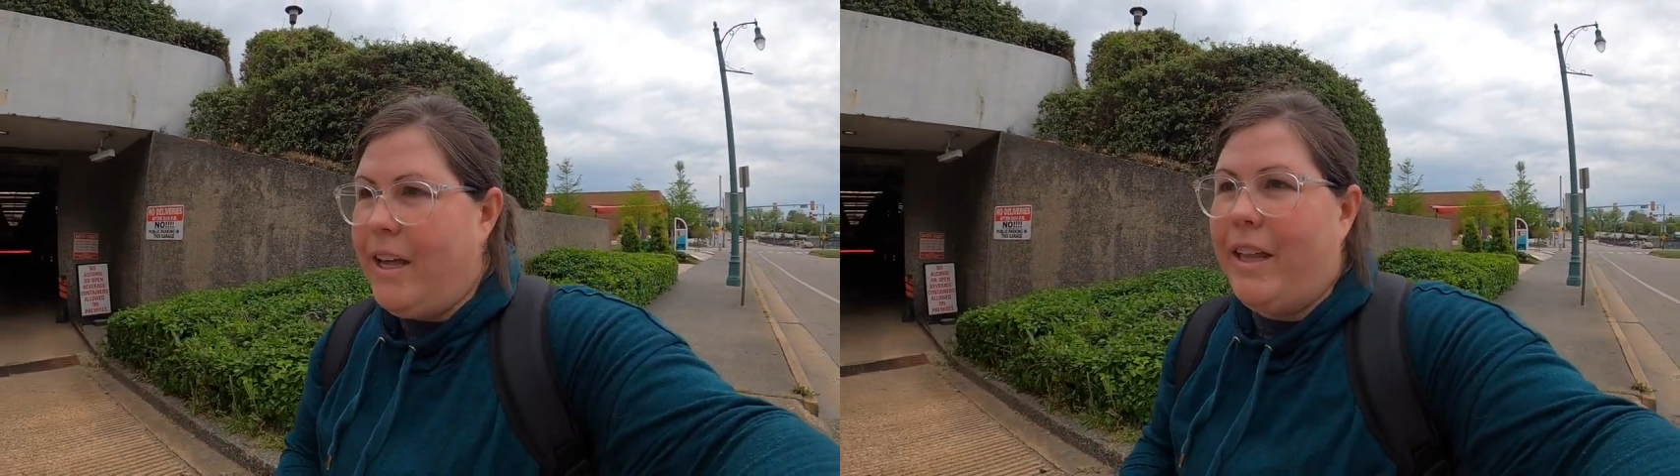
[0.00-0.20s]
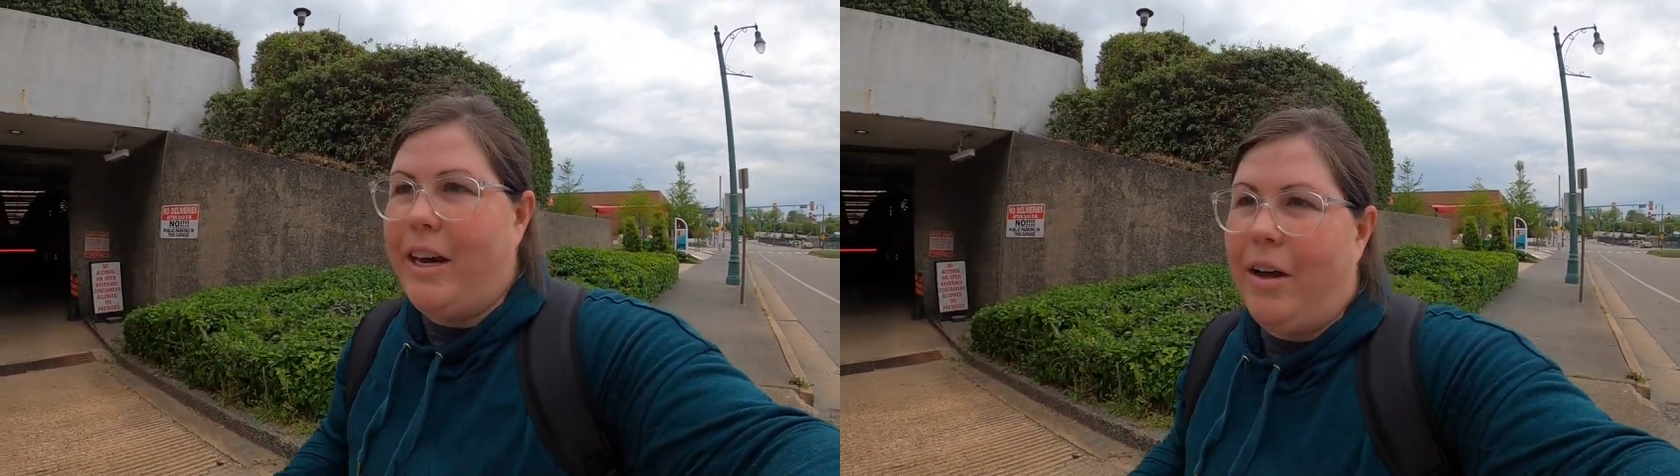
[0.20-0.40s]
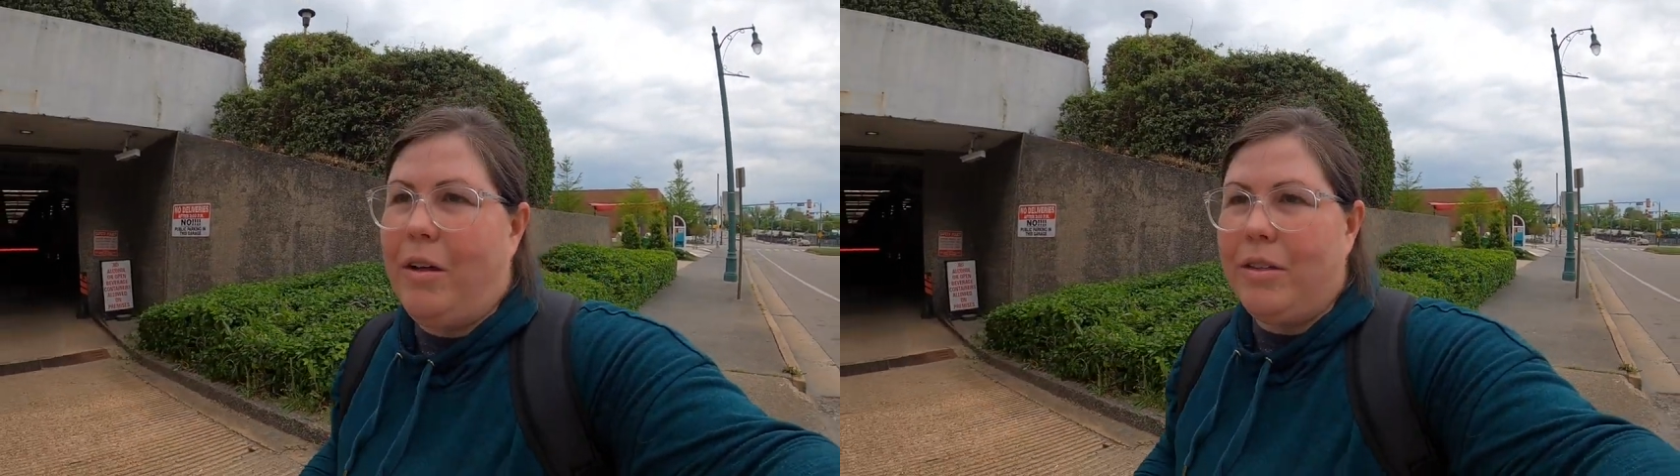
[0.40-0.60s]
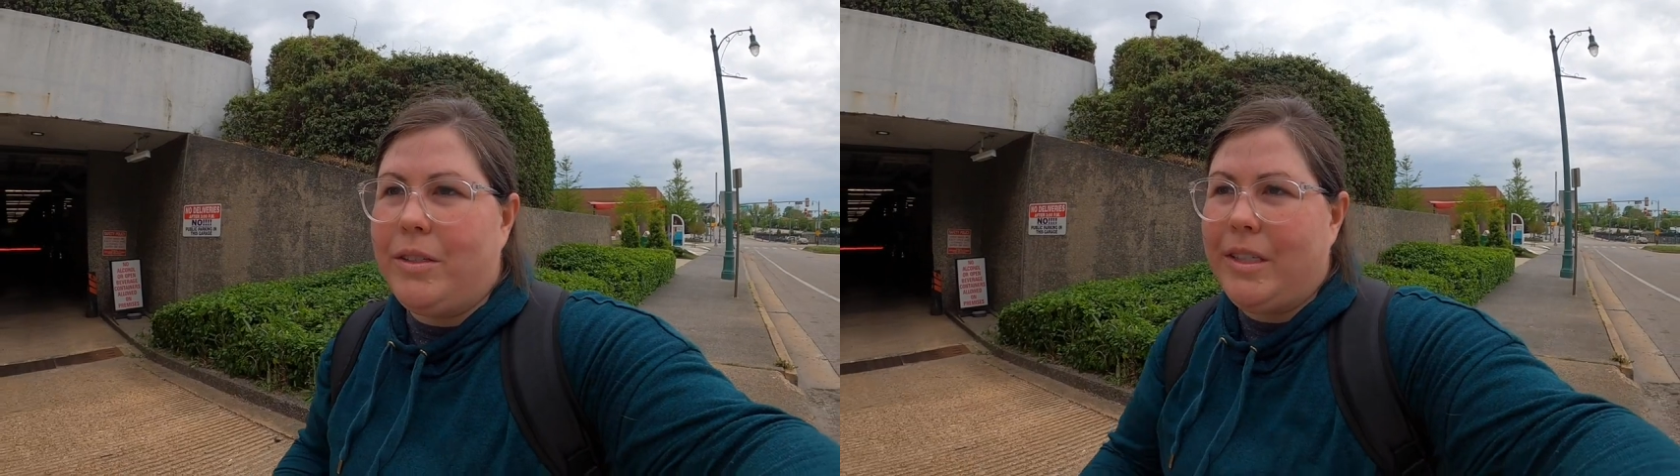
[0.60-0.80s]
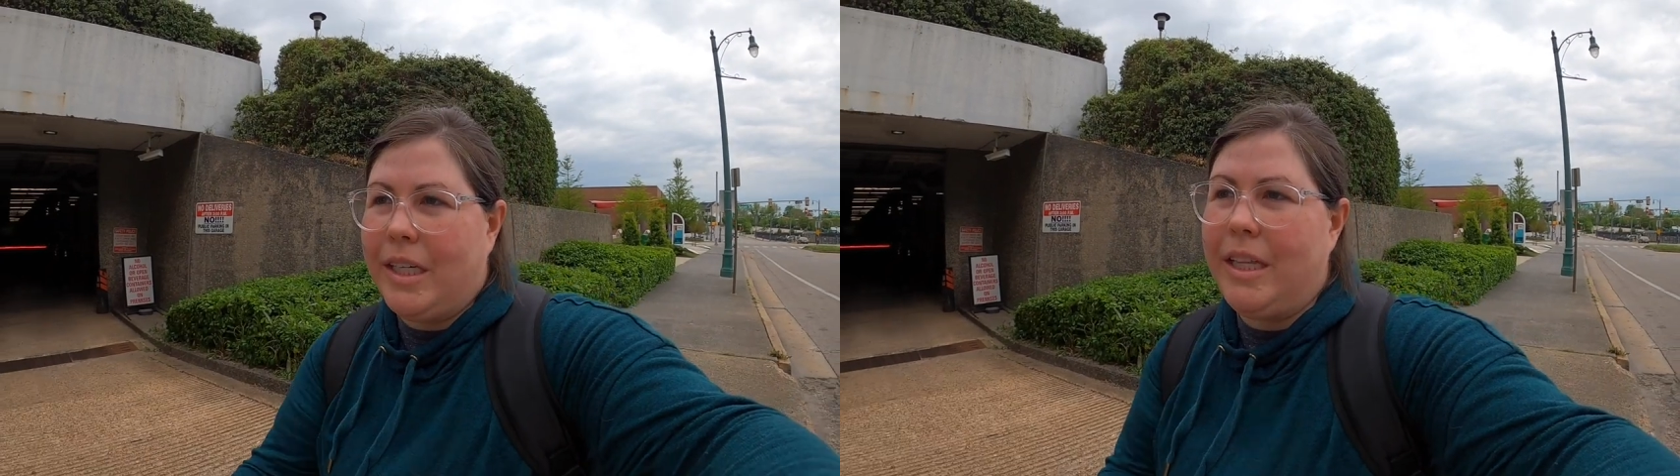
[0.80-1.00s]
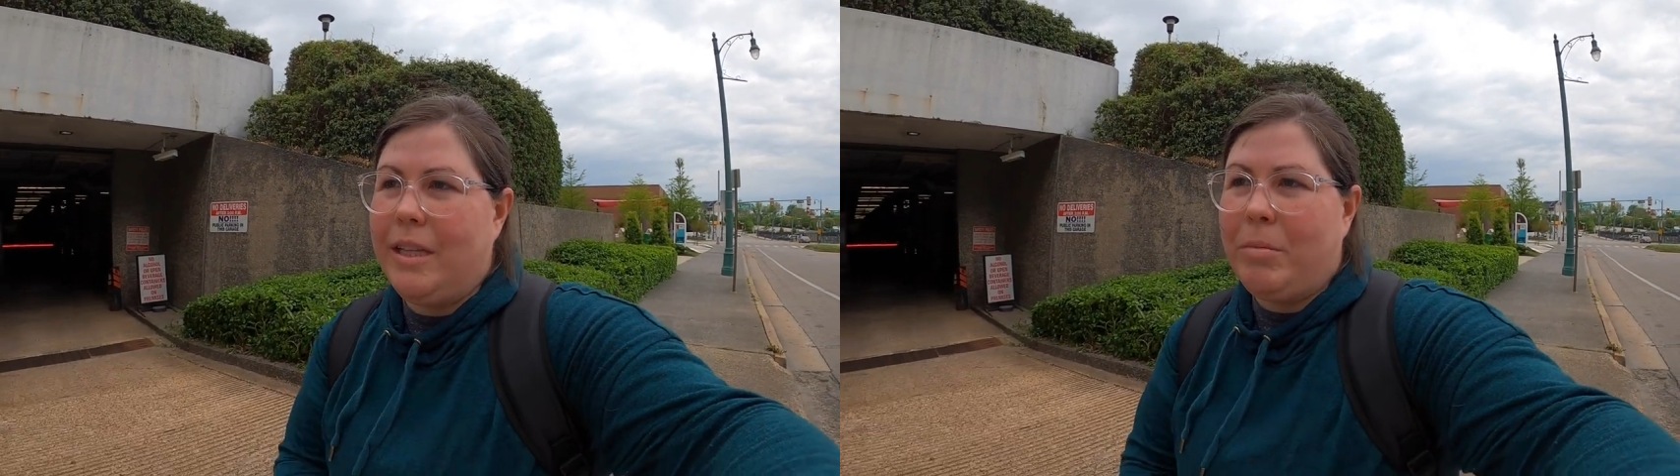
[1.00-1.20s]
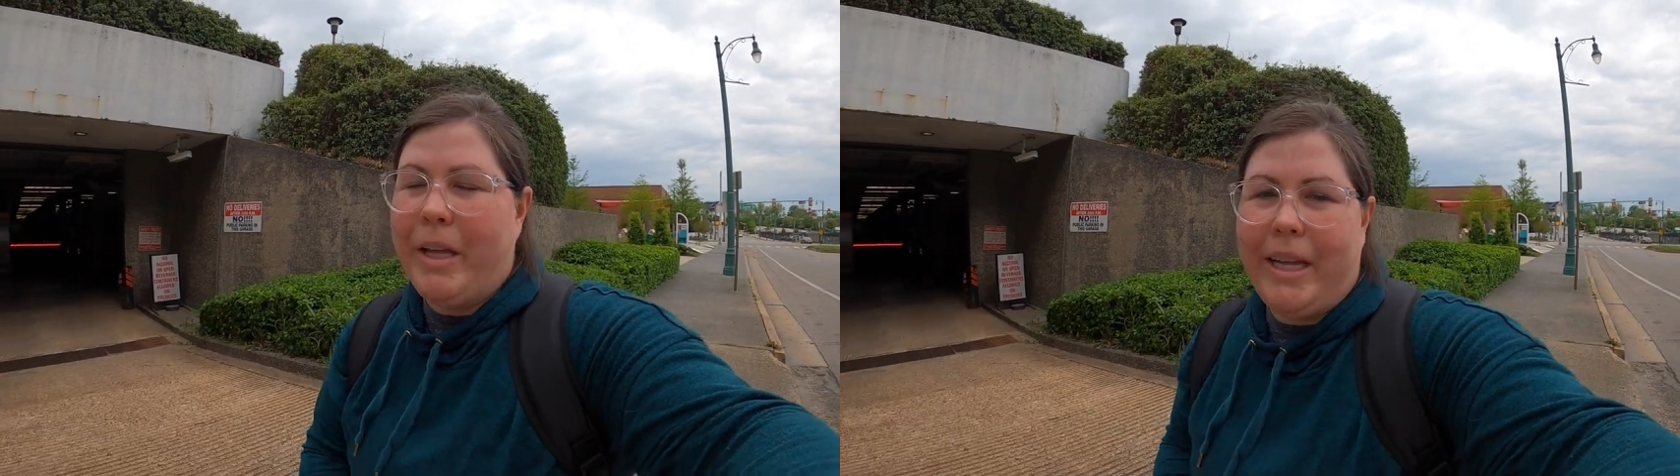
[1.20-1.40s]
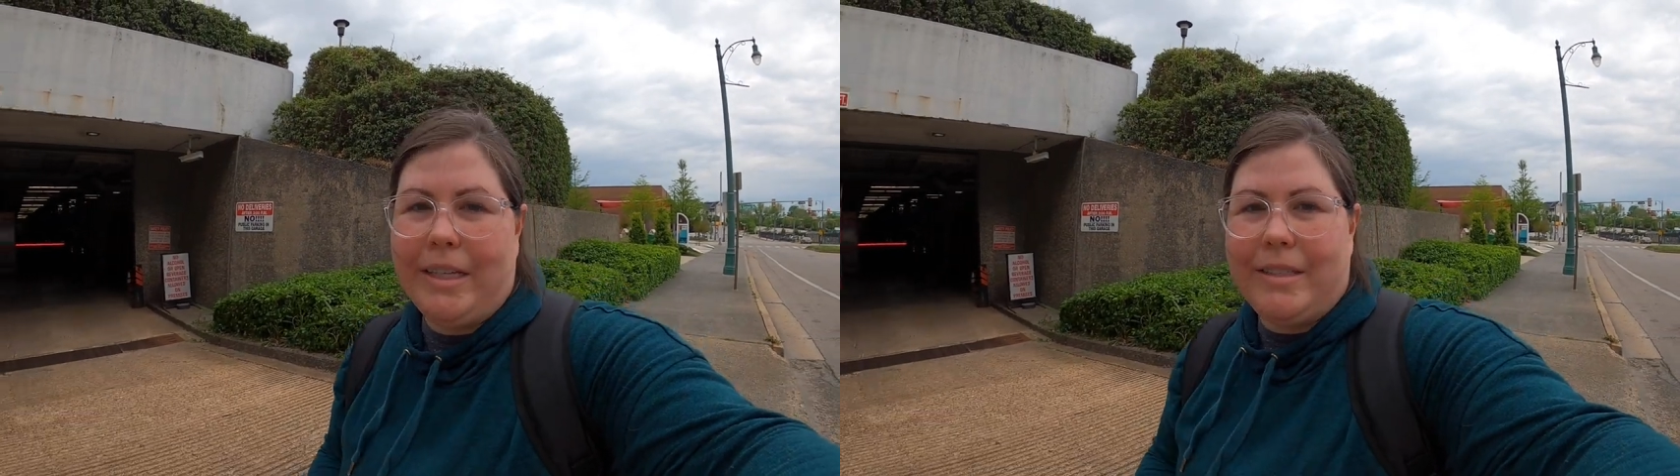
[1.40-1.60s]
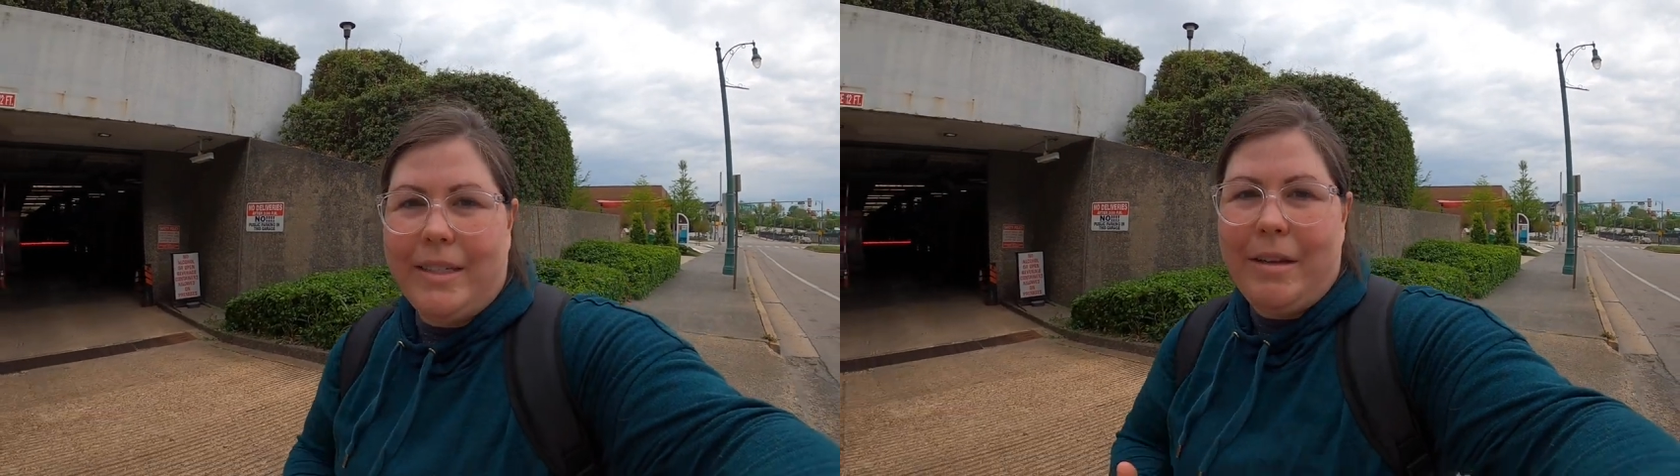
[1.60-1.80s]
that I'll see the place